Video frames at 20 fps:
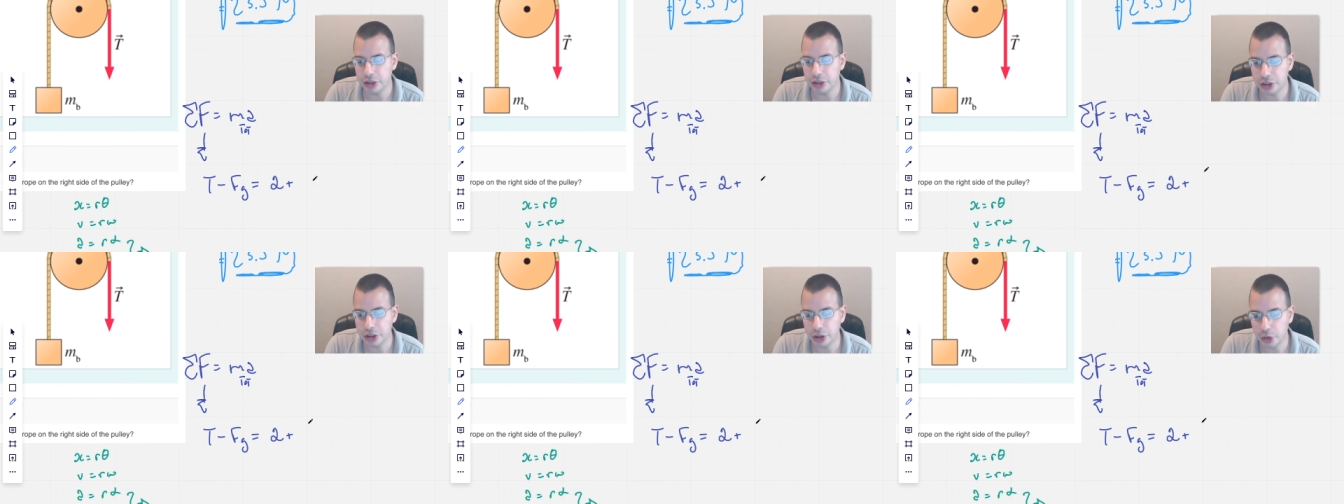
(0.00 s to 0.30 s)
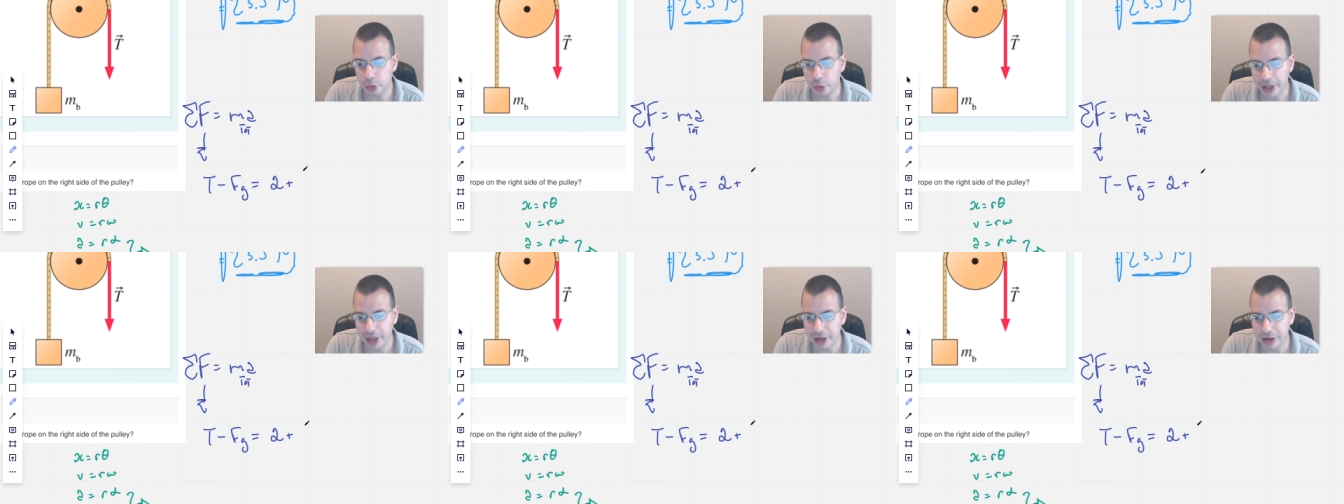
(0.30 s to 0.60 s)
So
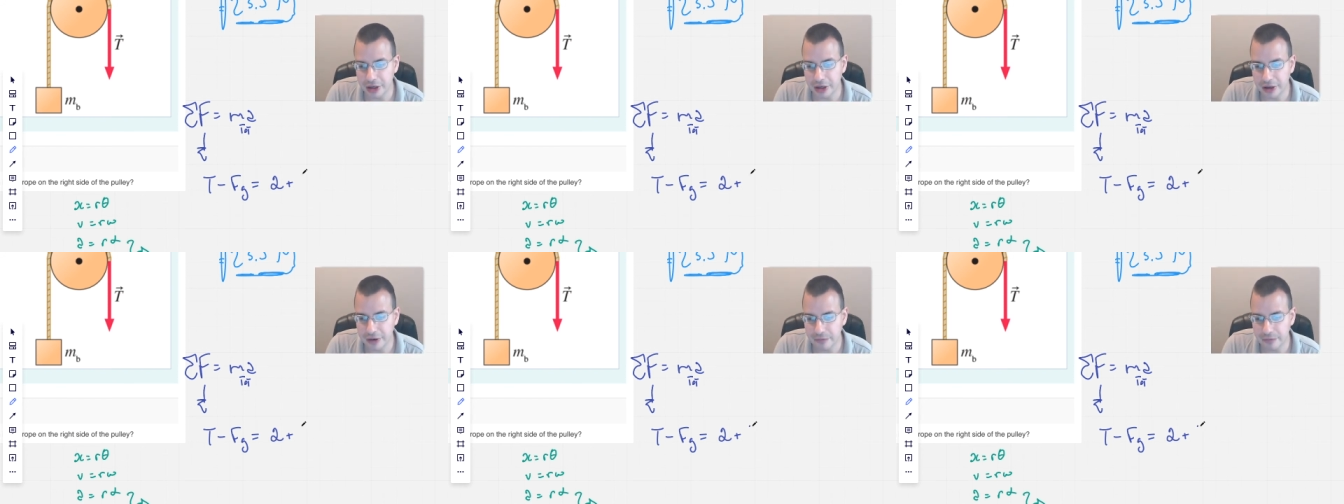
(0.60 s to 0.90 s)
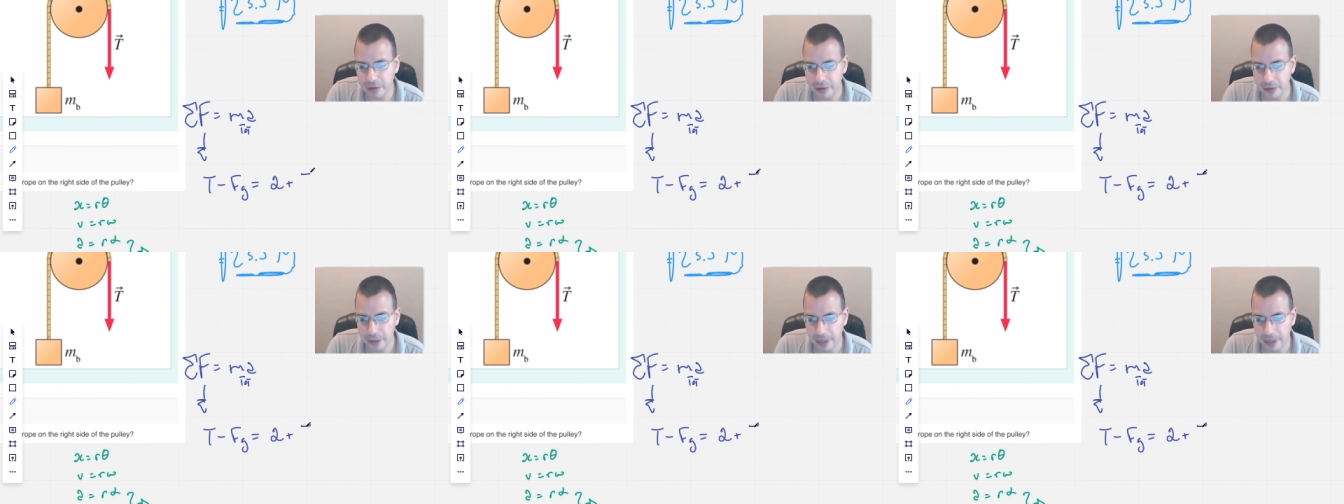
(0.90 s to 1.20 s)
the way I'm going to
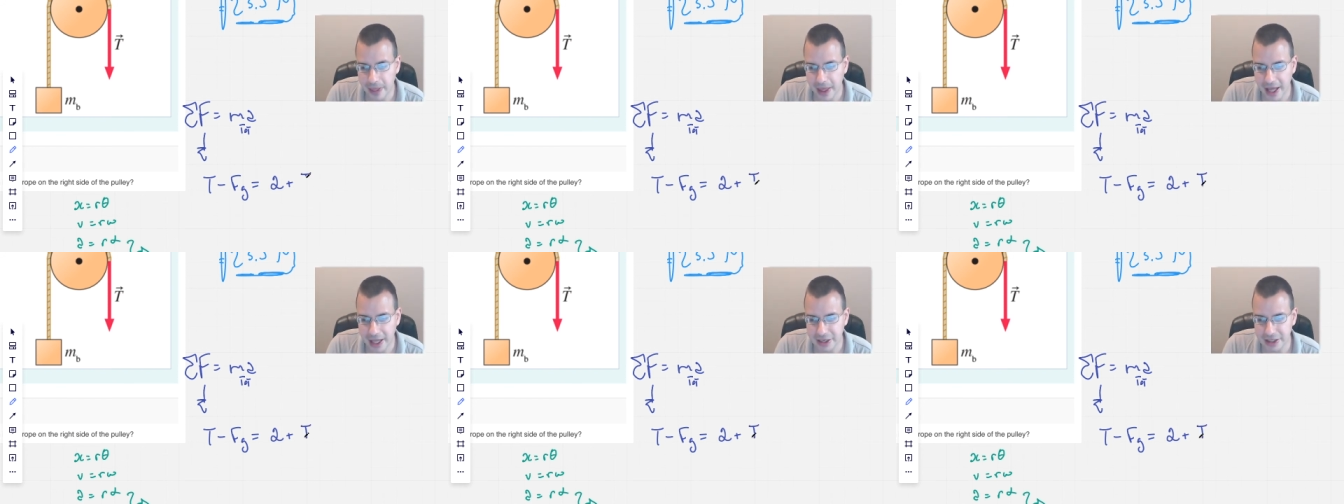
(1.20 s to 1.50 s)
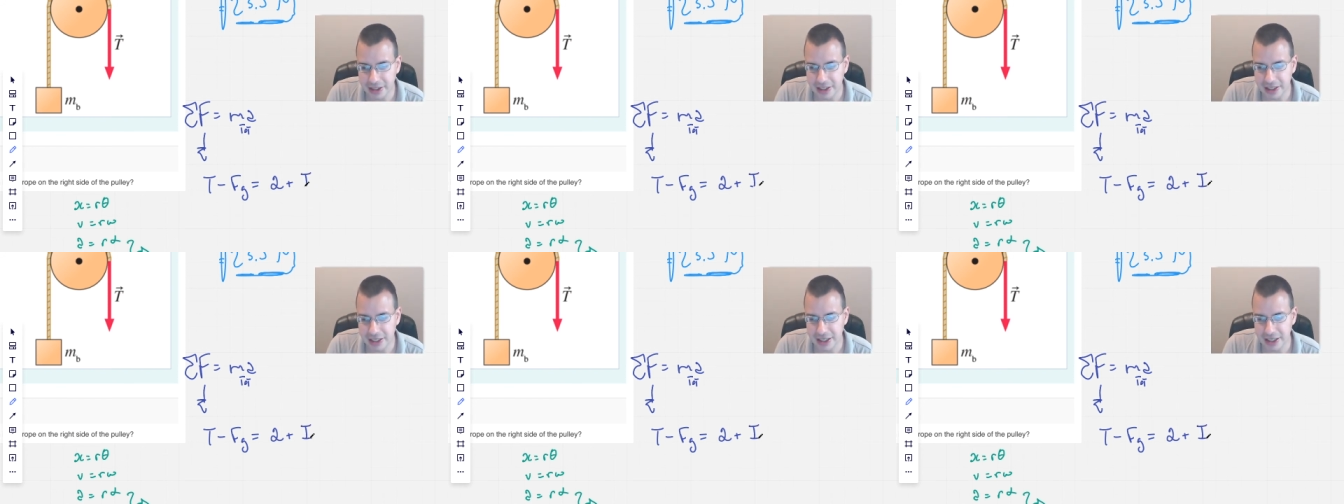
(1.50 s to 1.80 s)
convert
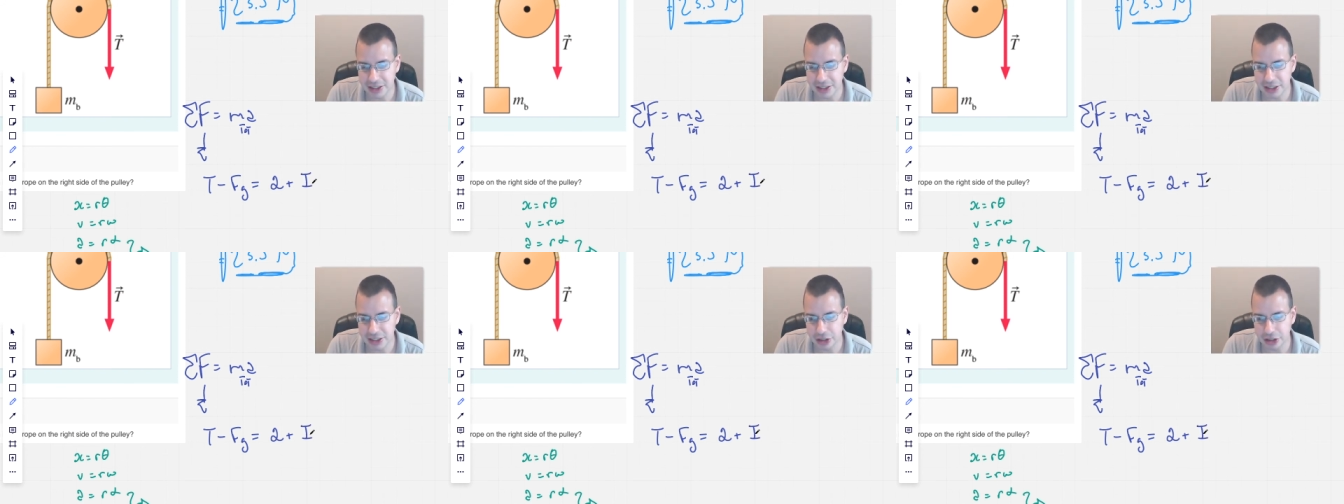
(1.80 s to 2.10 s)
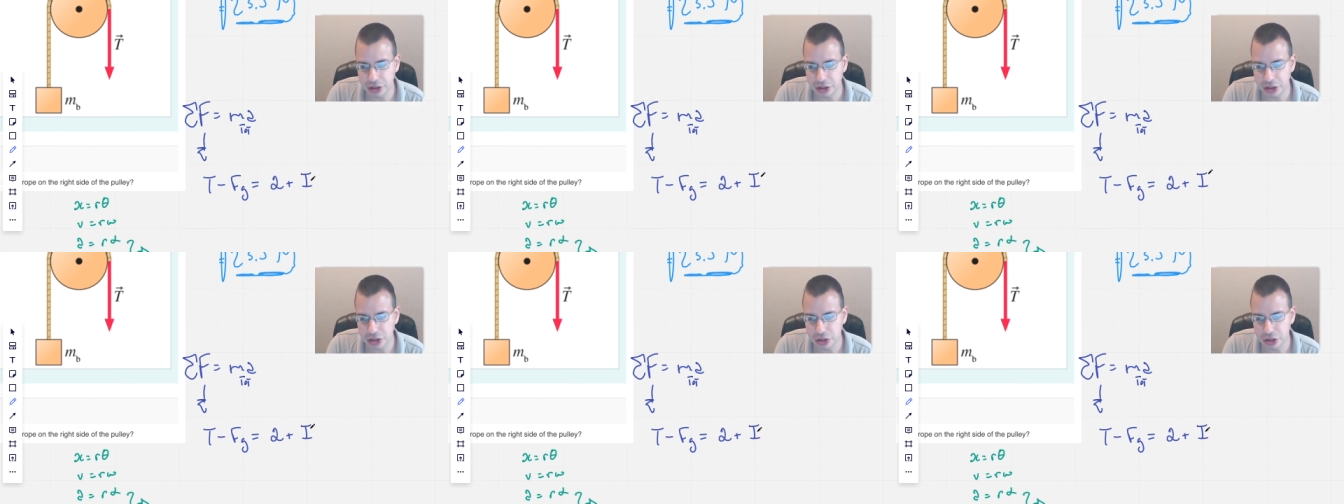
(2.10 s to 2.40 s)
that is I'm
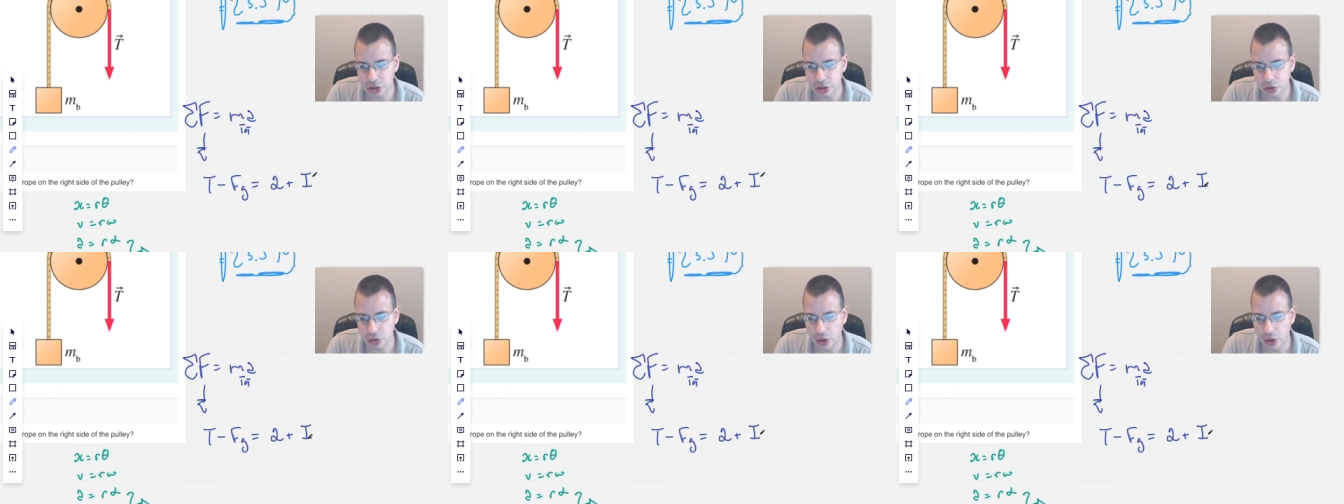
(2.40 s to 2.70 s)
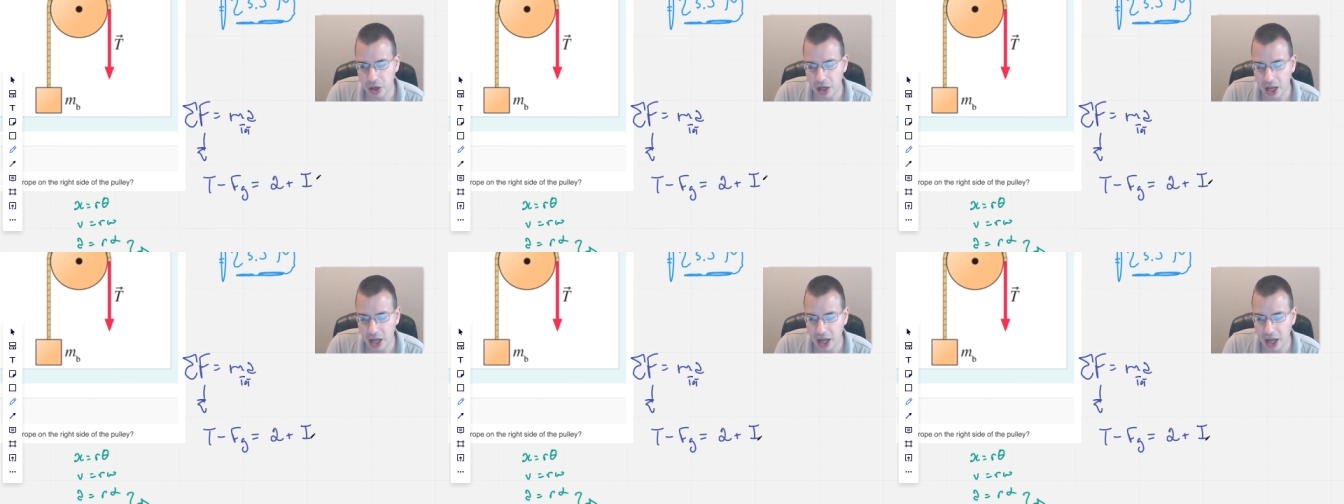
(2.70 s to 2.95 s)
going to do